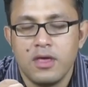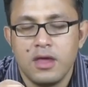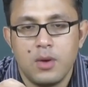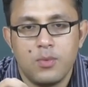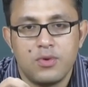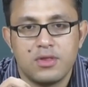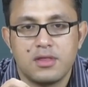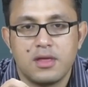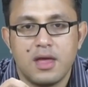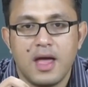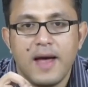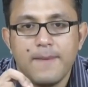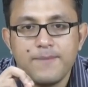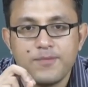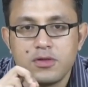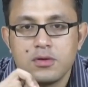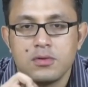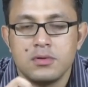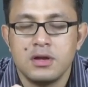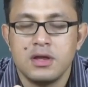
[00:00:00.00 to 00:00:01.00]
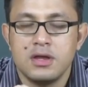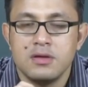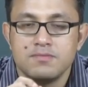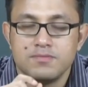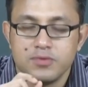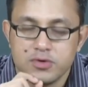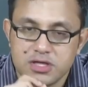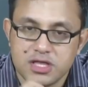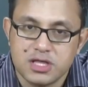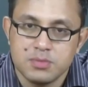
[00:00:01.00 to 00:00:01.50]
It was absolutely
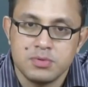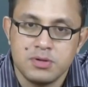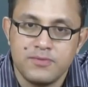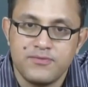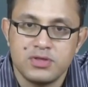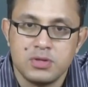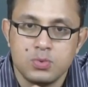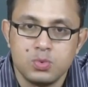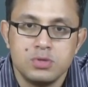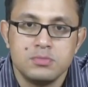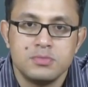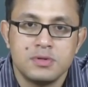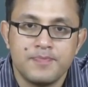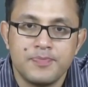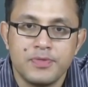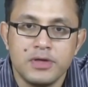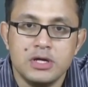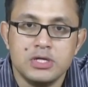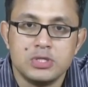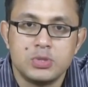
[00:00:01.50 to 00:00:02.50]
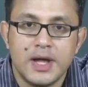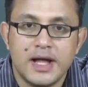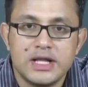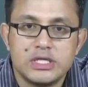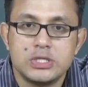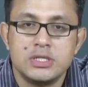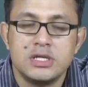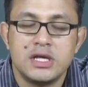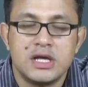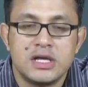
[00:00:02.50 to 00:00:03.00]
impossible for the woman to
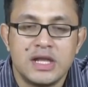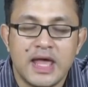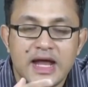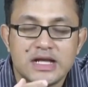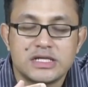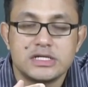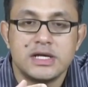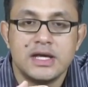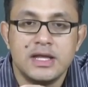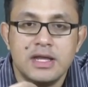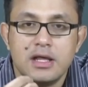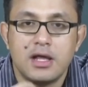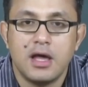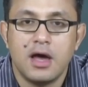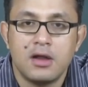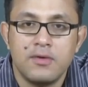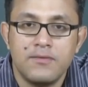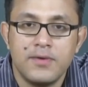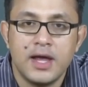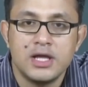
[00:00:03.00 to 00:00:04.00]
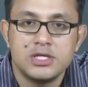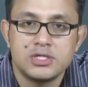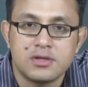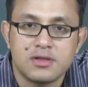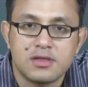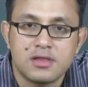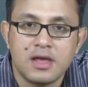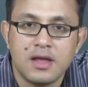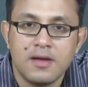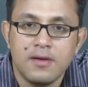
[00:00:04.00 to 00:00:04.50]
actually enact any kind of
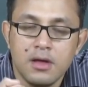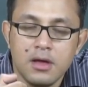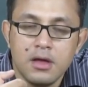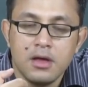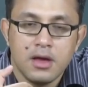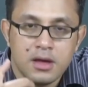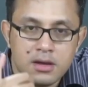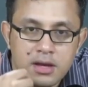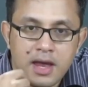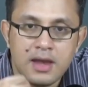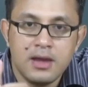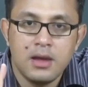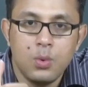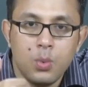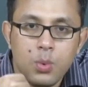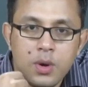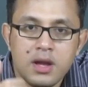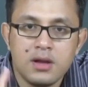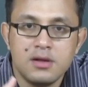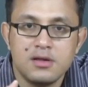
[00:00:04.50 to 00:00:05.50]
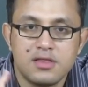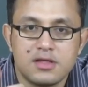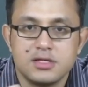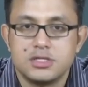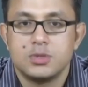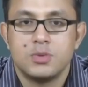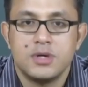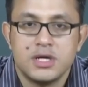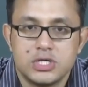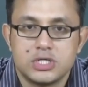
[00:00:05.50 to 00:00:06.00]
agency in any real
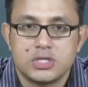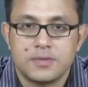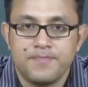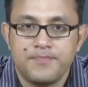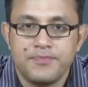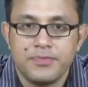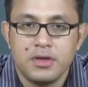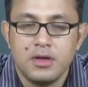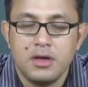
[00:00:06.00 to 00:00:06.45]
situation,